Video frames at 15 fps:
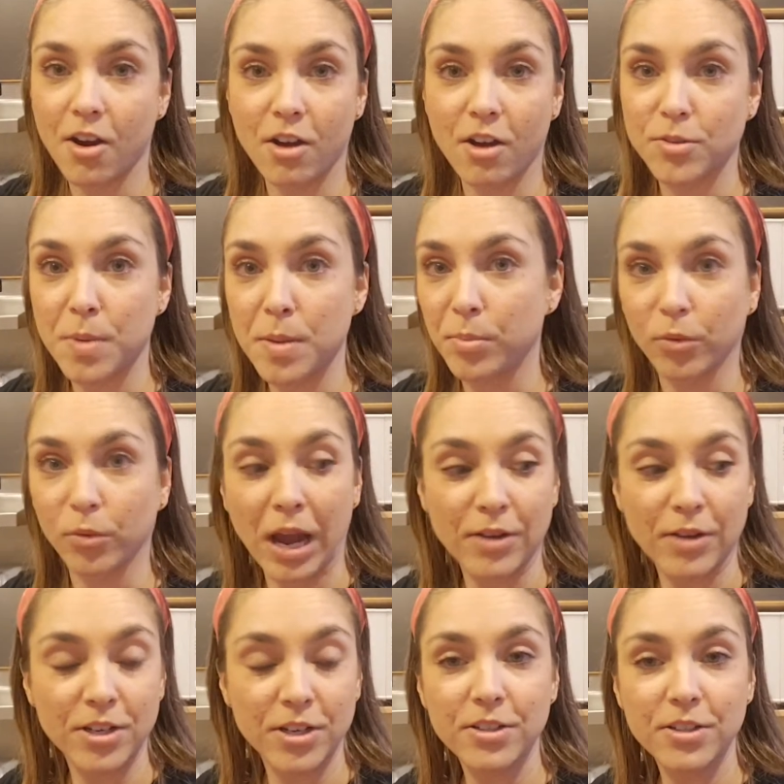the people around
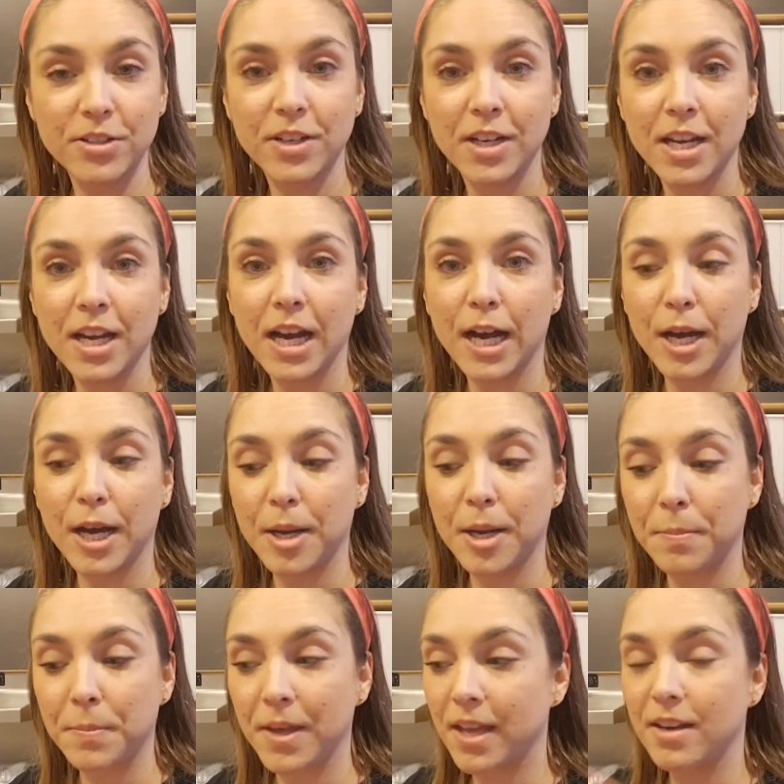you.
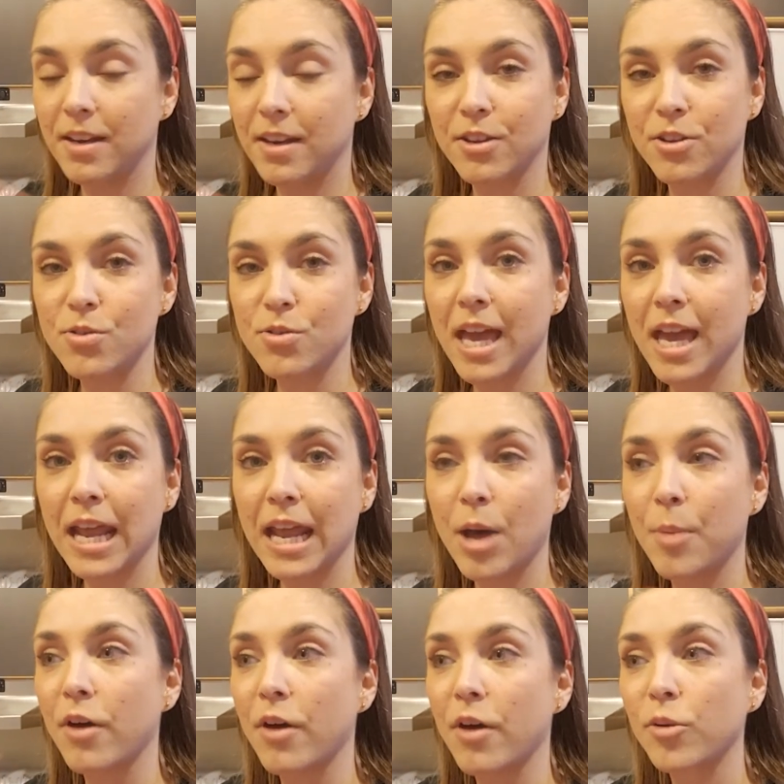And you can't help
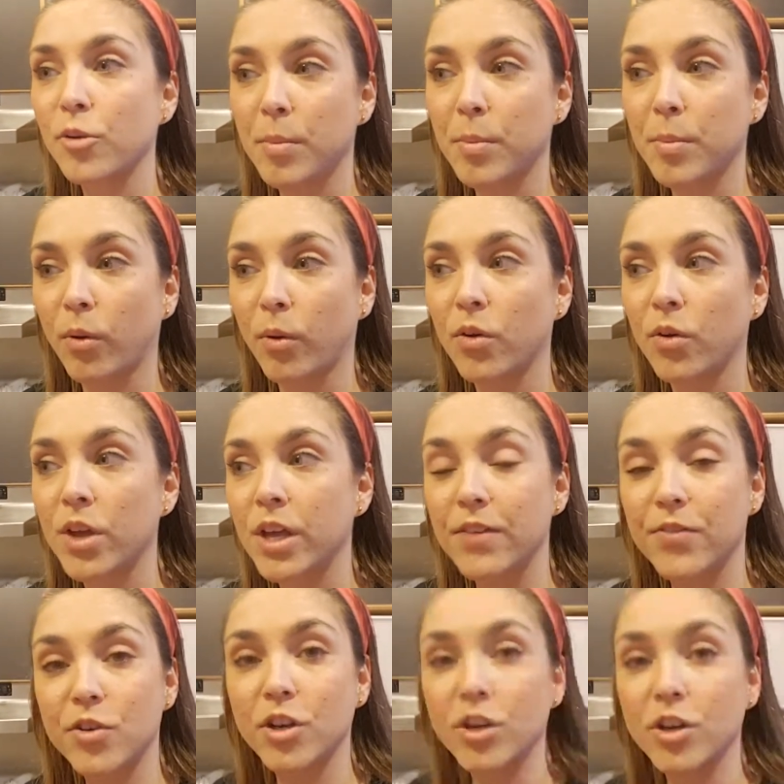other people if
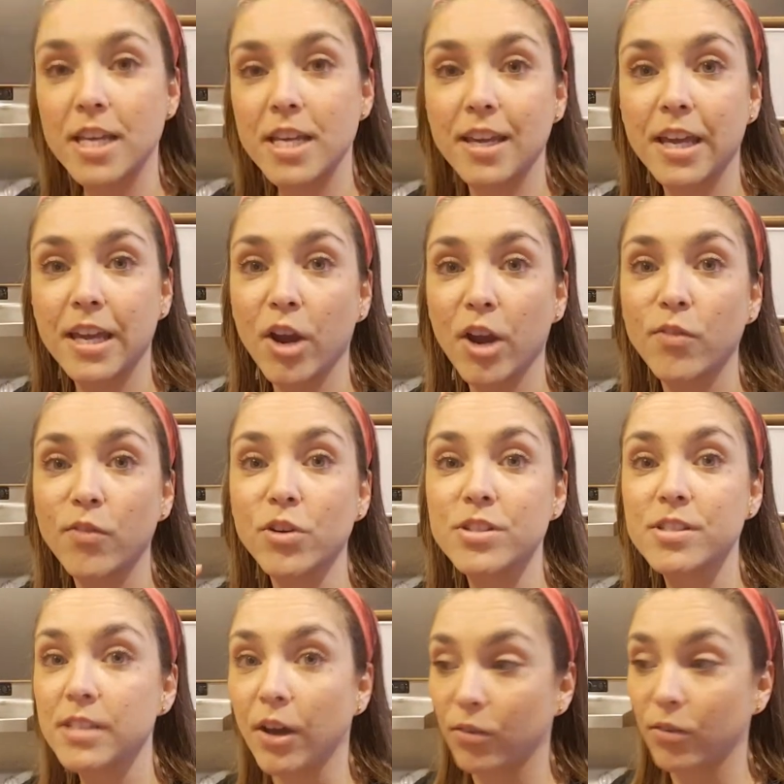you're not taking care of
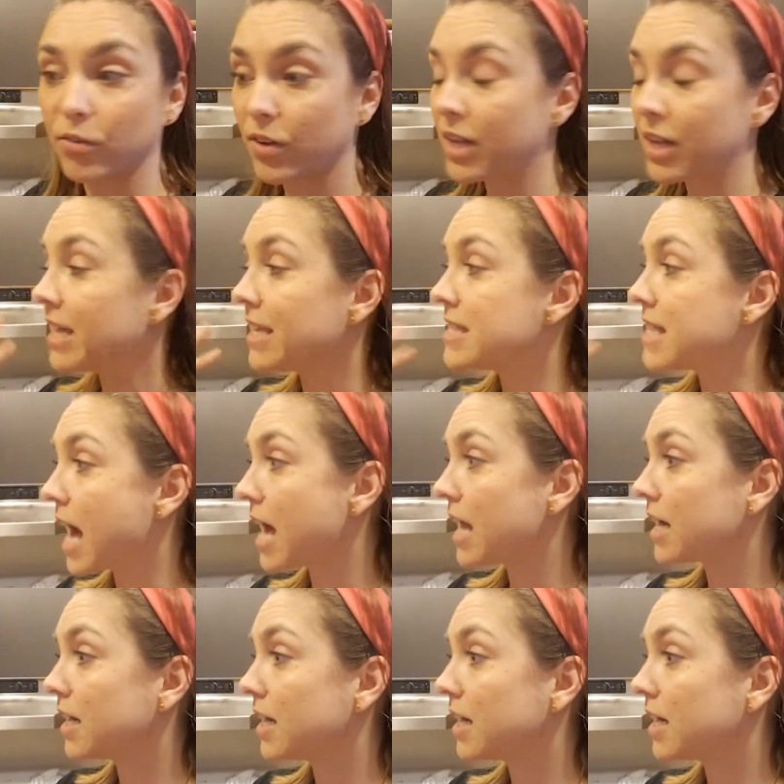yourself. That,